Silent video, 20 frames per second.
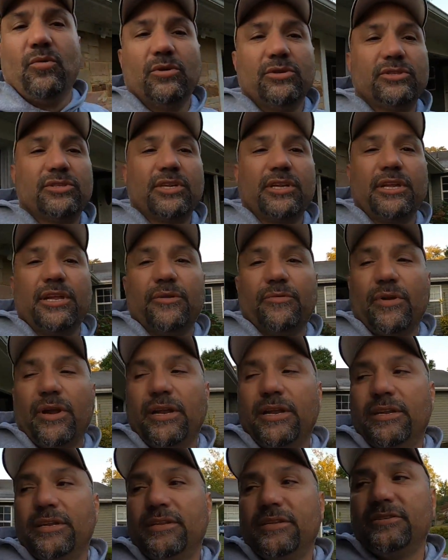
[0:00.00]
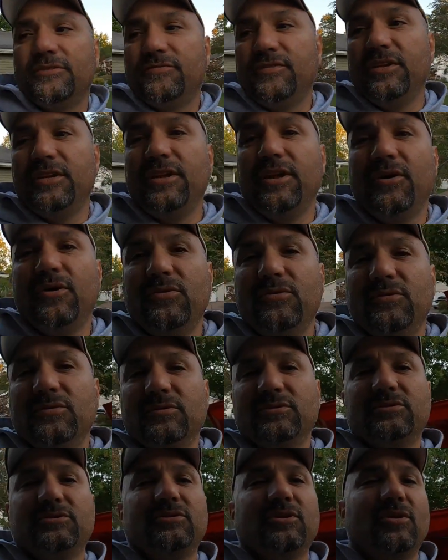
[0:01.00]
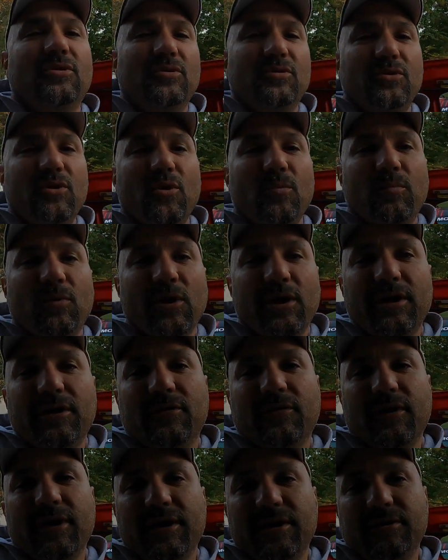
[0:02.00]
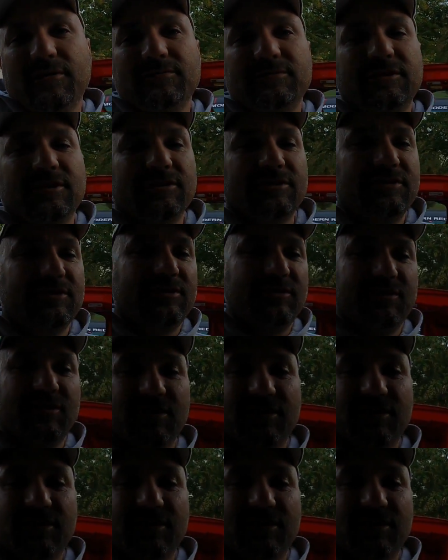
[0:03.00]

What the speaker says: we're just gonna get right into this video. So no playing around, because this is